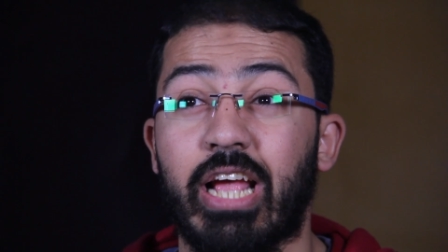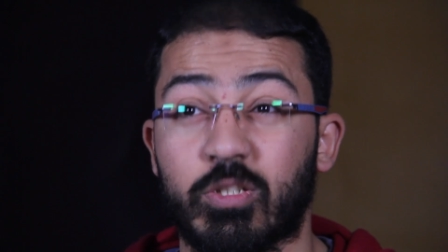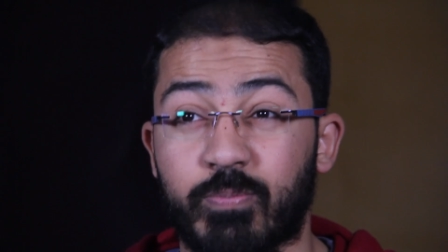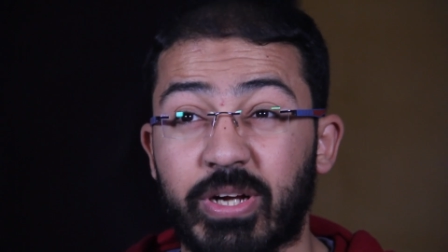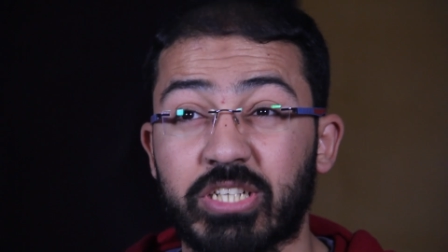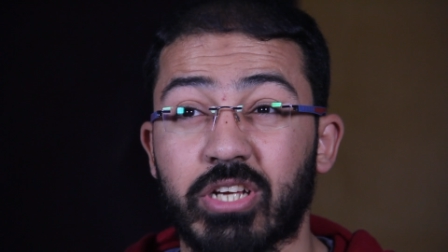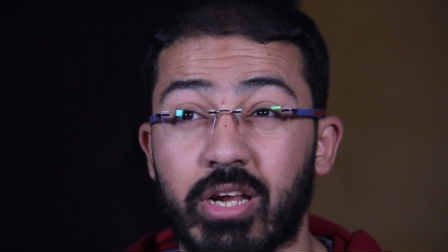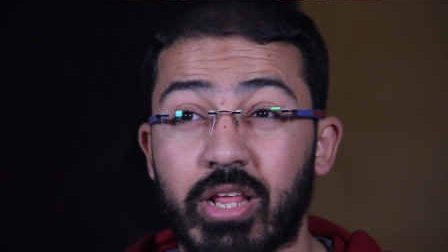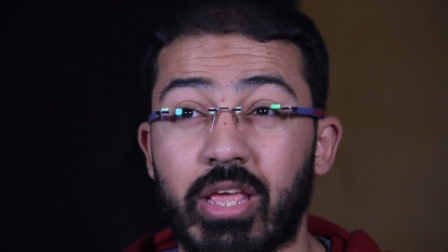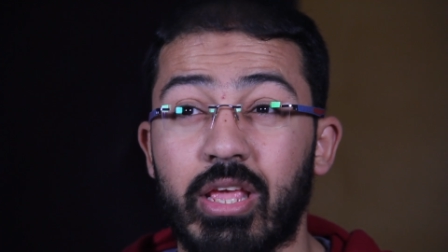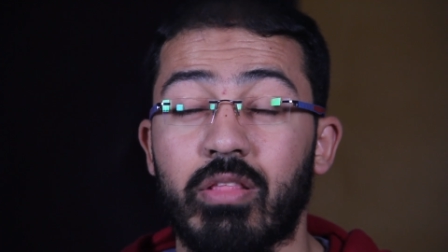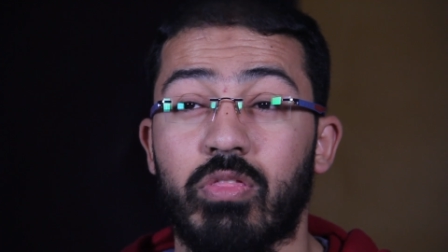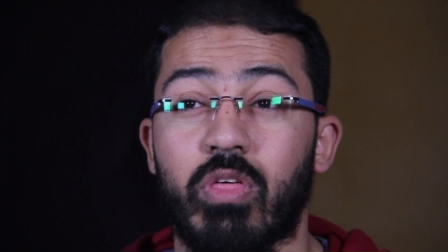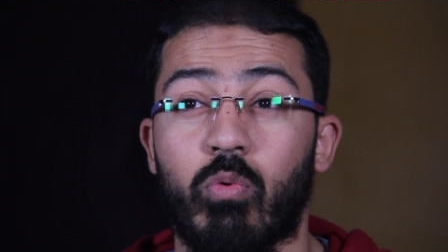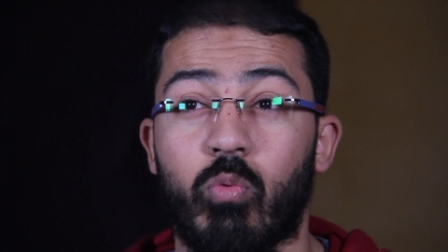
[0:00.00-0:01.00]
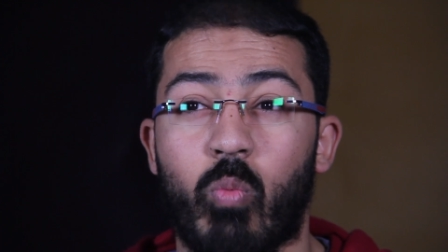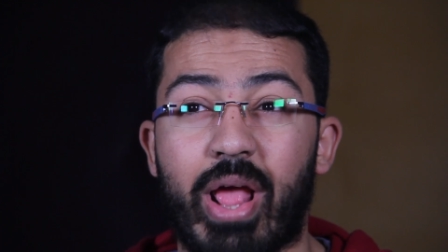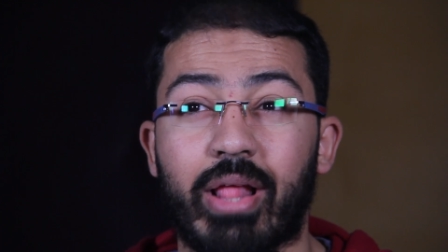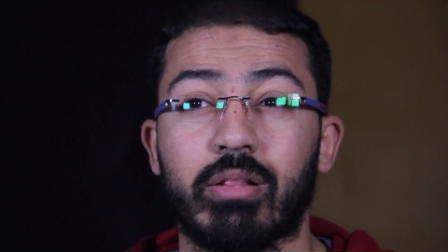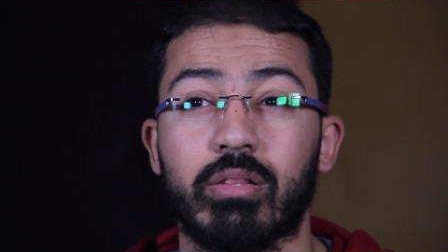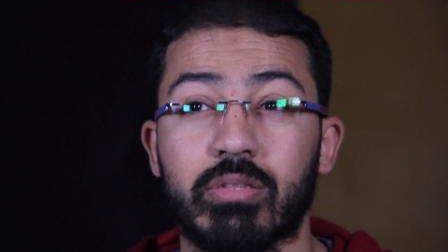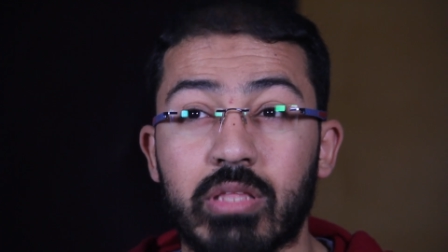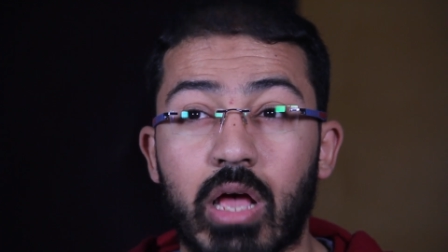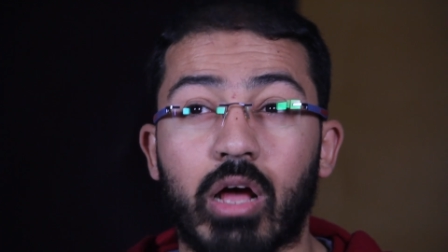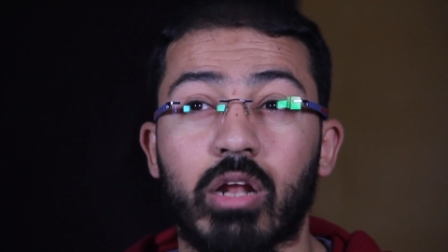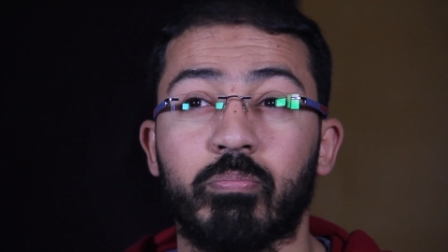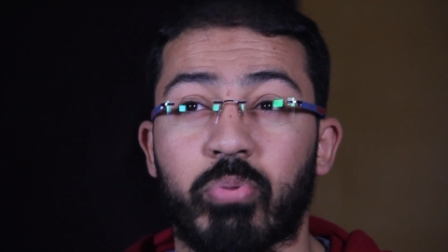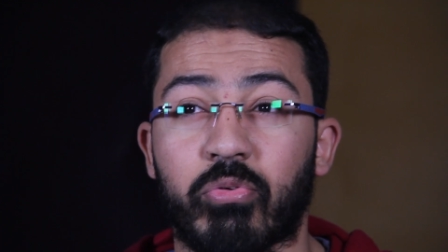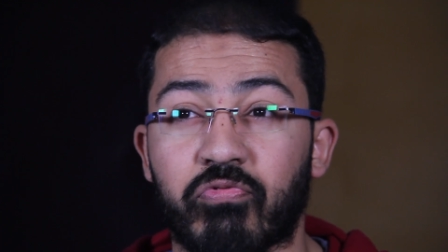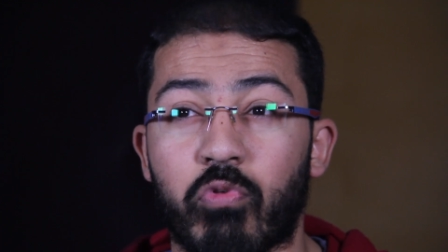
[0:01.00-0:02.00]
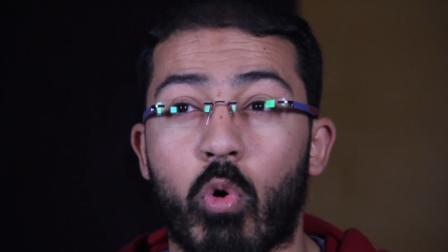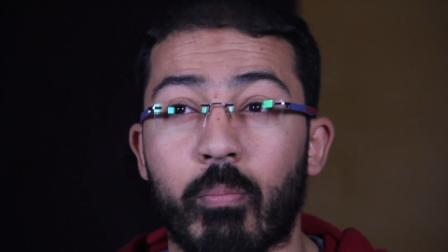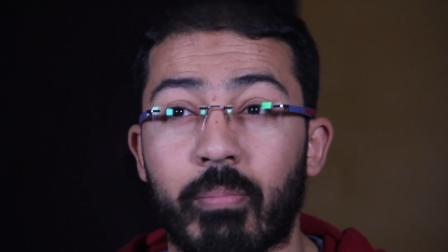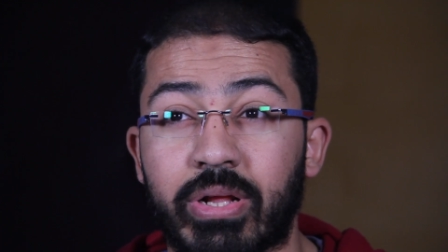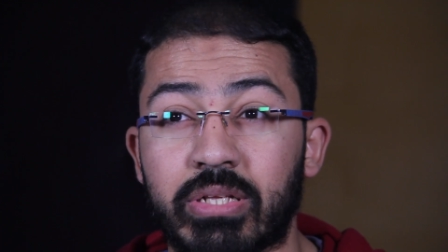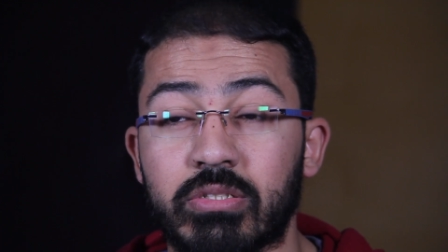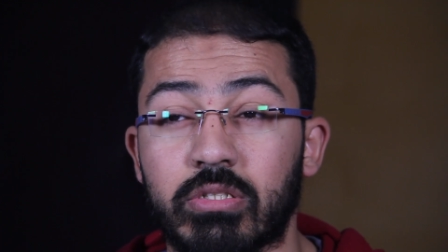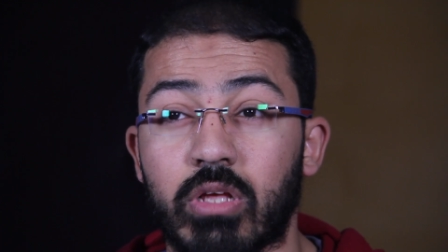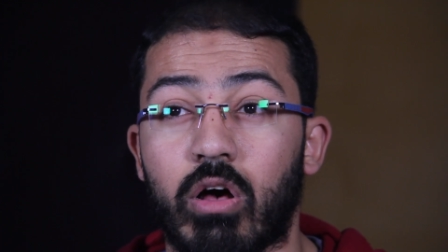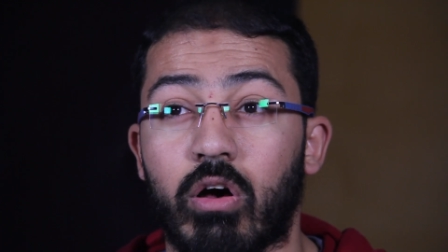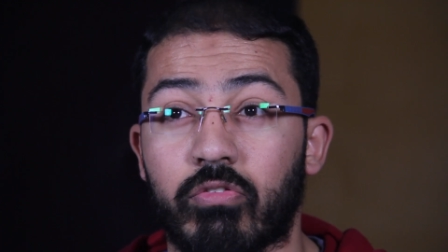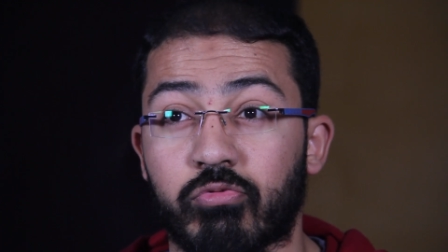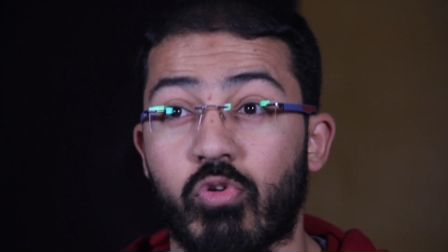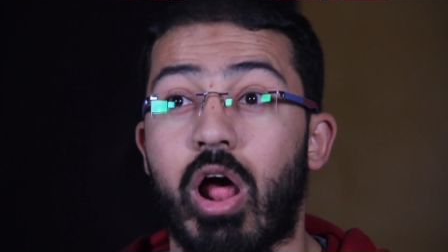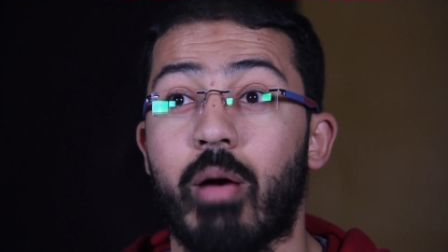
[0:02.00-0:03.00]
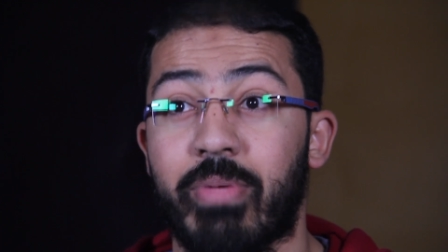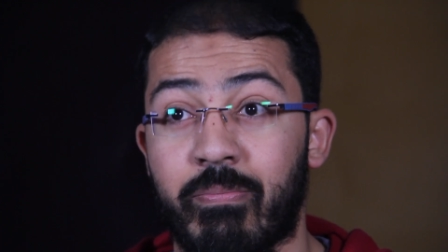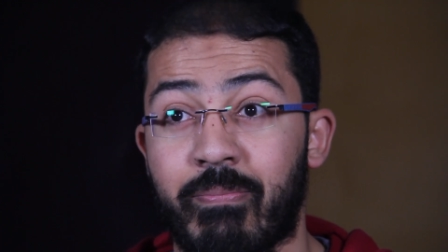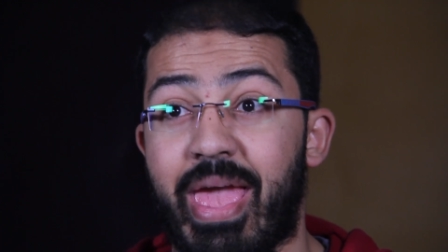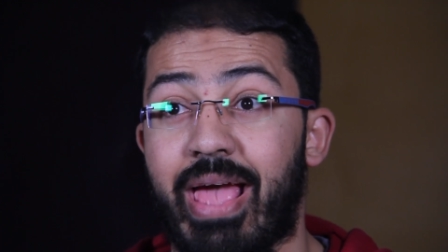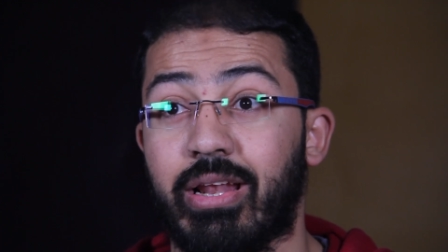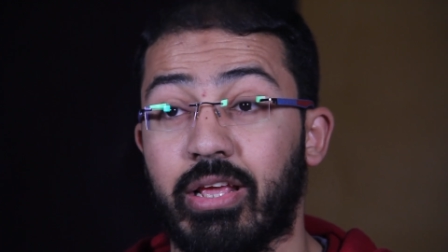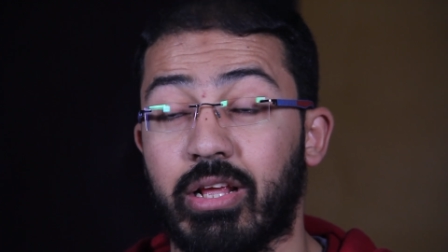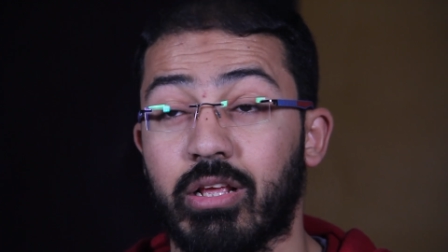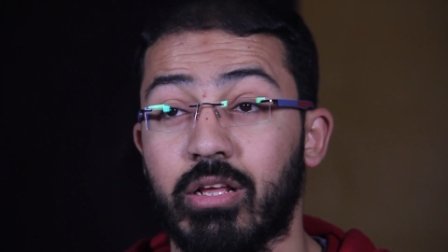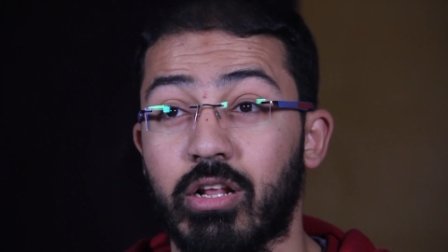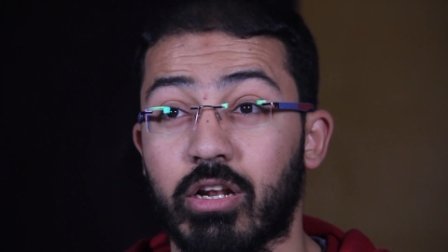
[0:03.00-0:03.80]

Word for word: especially the well done performance of Rami Malek.